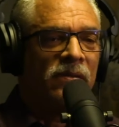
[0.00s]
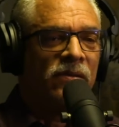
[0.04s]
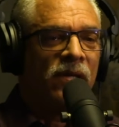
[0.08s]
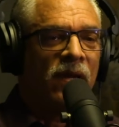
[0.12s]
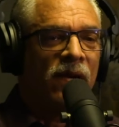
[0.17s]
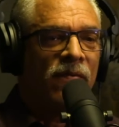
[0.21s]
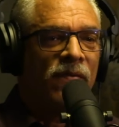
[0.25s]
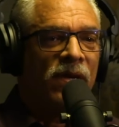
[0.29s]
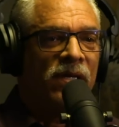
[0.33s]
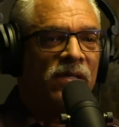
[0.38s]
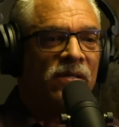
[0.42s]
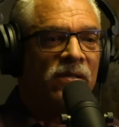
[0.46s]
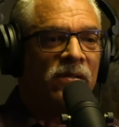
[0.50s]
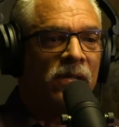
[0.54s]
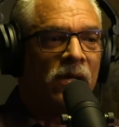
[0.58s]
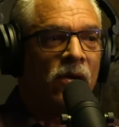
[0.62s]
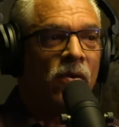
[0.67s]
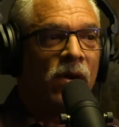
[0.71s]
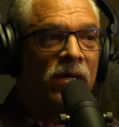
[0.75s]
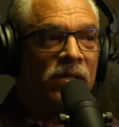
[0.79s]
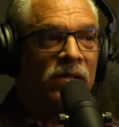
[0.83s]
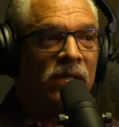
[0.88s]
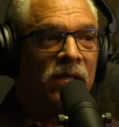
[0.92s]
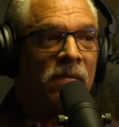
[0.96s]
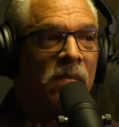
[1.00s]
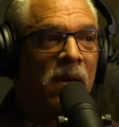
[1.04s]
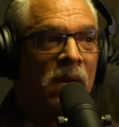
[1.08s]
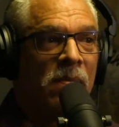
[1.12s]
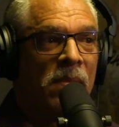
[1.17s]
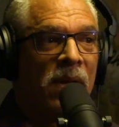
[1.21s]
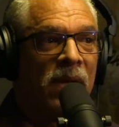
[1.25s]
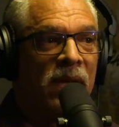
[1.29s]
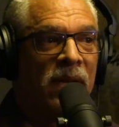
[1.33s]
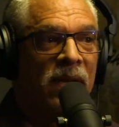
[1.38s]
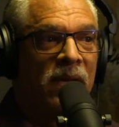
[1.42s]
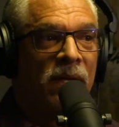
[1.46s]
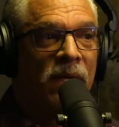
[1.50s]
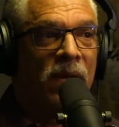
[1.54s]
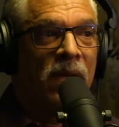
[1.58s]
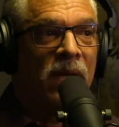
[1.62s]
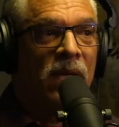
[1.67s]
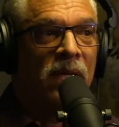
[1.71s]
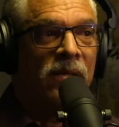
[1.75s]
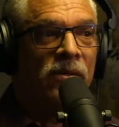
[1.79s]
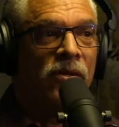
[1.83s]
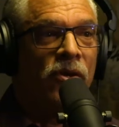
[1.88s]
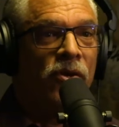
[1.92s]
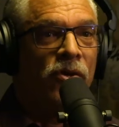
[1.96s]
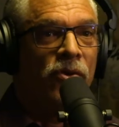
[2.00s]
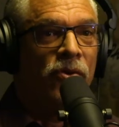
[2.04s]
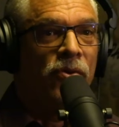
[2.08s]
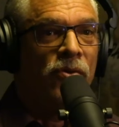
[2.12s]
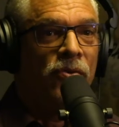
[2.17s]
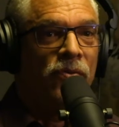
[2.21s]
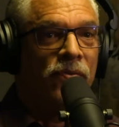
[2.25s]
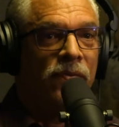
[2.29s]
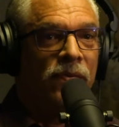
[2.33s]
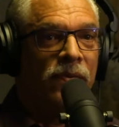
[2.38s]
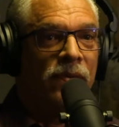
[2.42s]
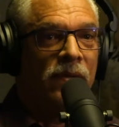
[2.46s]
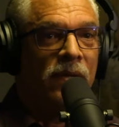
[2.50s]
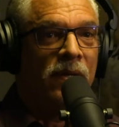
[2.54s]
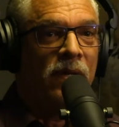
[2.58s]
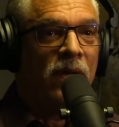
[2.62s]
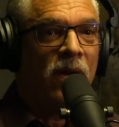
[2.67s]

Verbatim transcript: So that raises a question in my mind. Anyway, do you